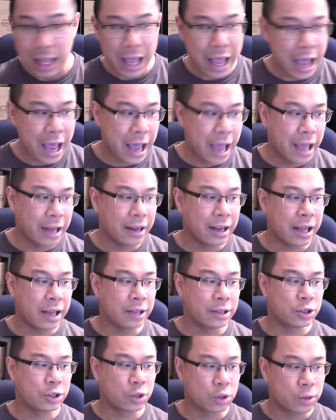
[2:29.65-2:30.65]
And
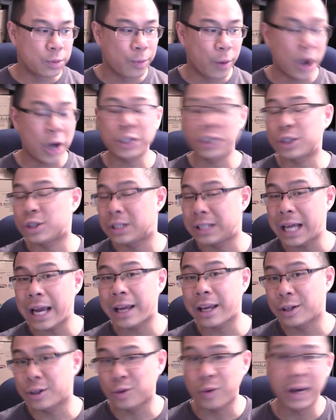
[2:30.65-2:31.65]
March
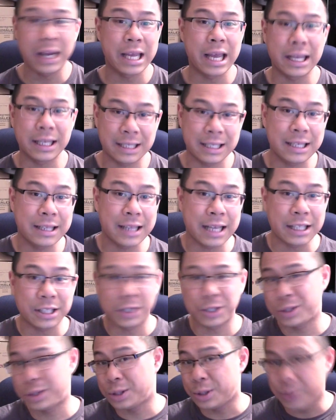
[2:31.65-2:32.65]
2nd, 2018,
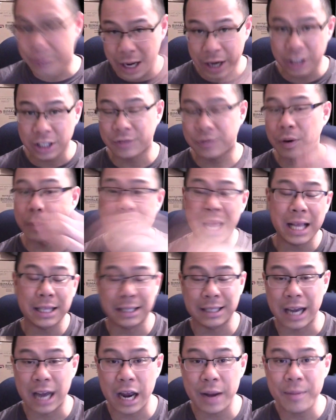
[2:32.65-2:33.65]
that's 2 years from that
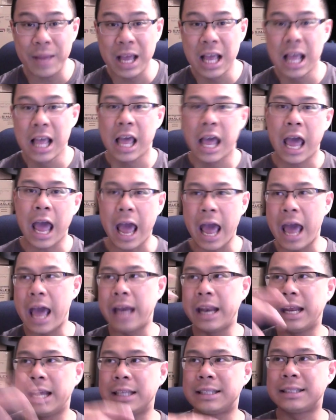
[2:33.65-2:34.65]
time.
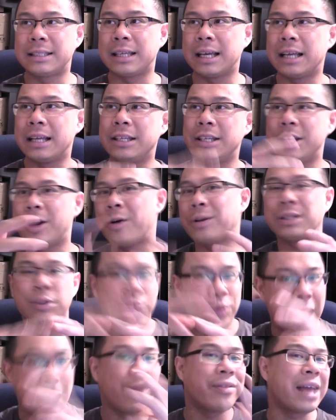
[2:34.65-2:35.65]
And it's, you know, it's
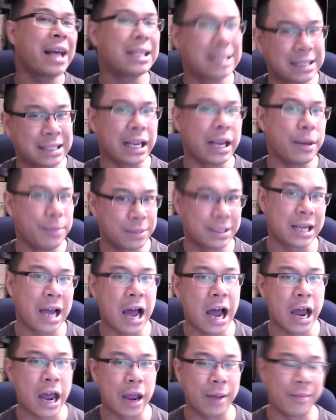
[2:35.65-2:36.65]
around that same
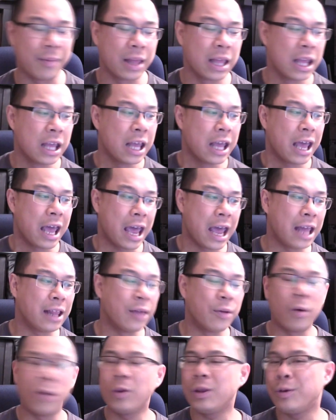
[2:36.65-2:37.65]
time. And
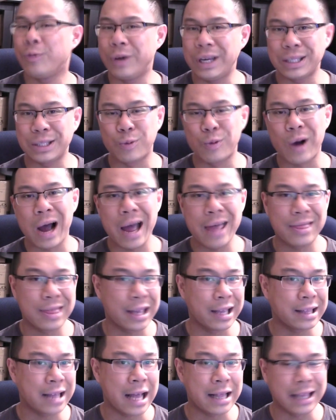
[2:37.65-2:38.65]
the only reason why I
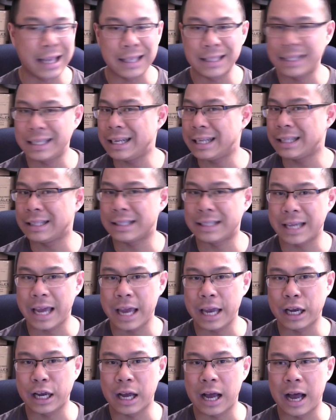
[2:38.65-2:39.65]
think that they didn't
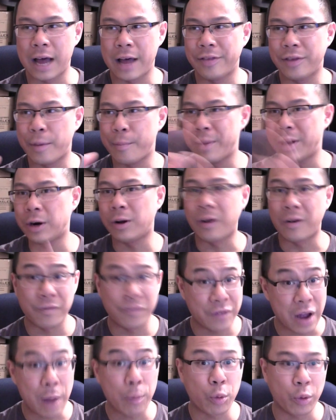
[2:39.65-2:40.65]
take the middle of
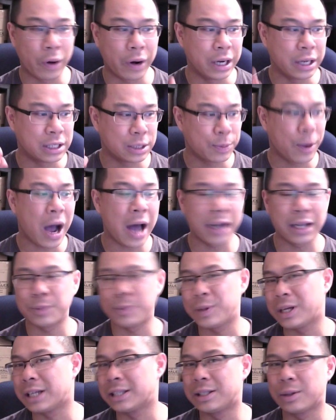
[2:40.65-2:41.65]
February spot is
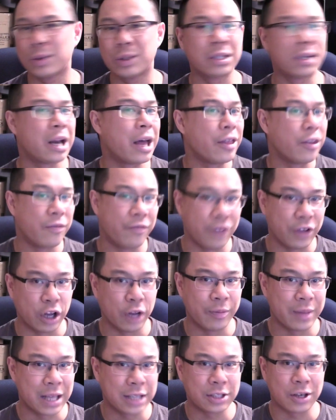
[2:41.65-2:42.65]
because there was another
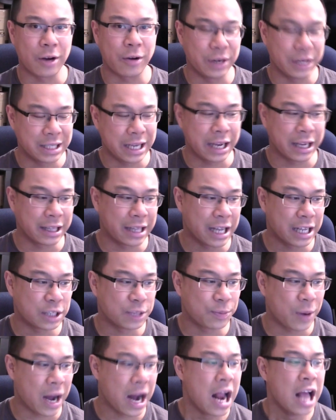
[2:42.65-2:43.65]
film that's already taken that
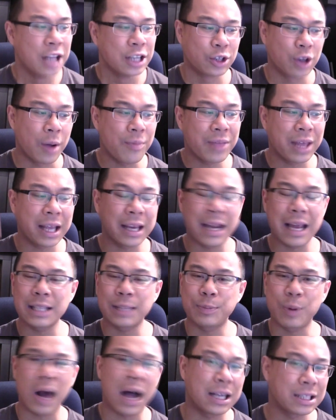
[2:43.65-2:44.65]
spot. So I'm thinking
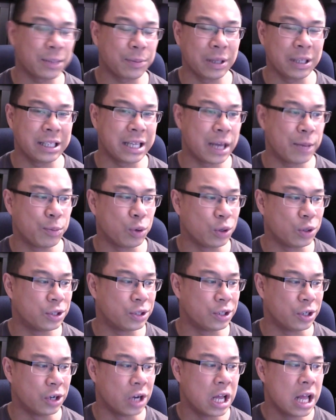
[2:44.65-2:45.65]
that's possibly Deadpool
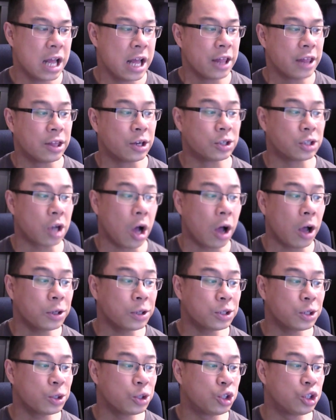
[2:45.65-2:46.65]
2. There's
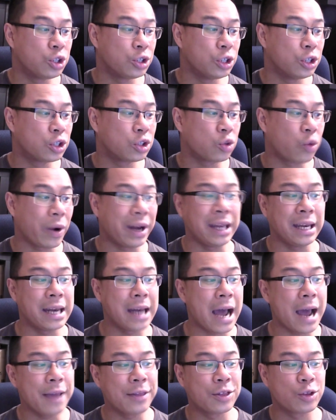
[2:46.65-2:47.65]
also June
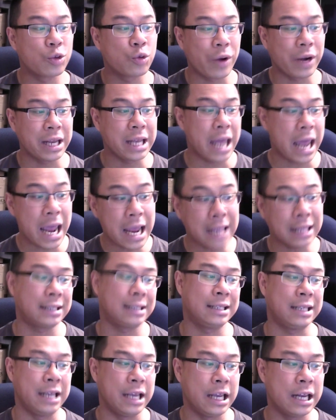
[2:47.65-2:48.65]
29th,
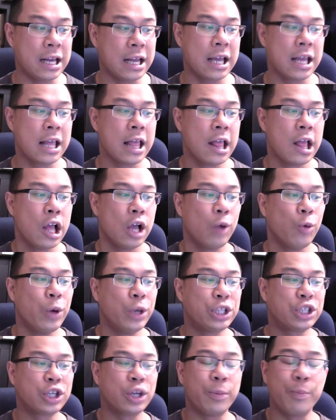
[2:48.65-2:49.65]
2018,
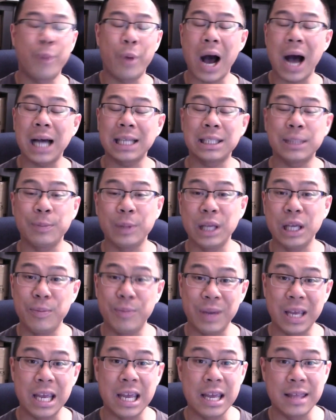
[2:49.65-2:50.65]
which could possibly
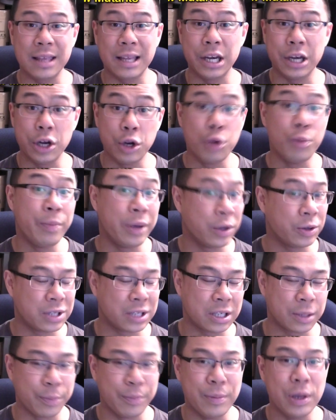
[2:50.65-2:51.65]
be the New
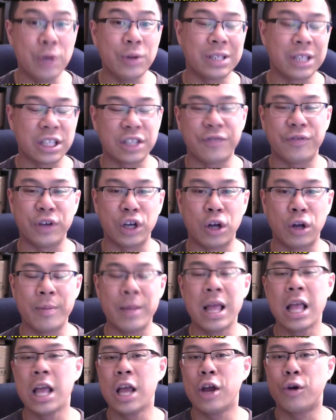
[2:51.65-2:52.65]
Mutants
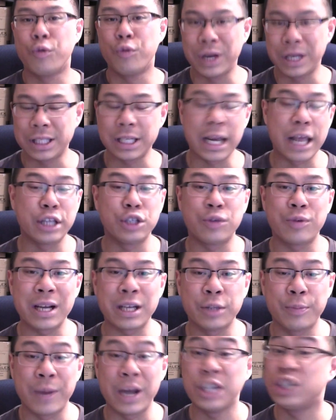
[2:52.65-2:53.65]
film written and
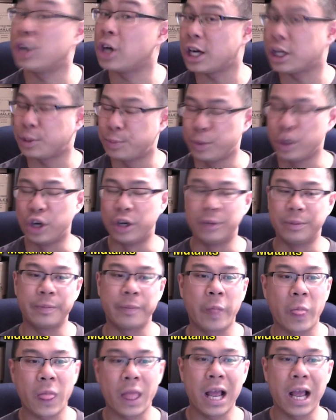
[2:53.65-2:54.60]
directed by Josh Boone.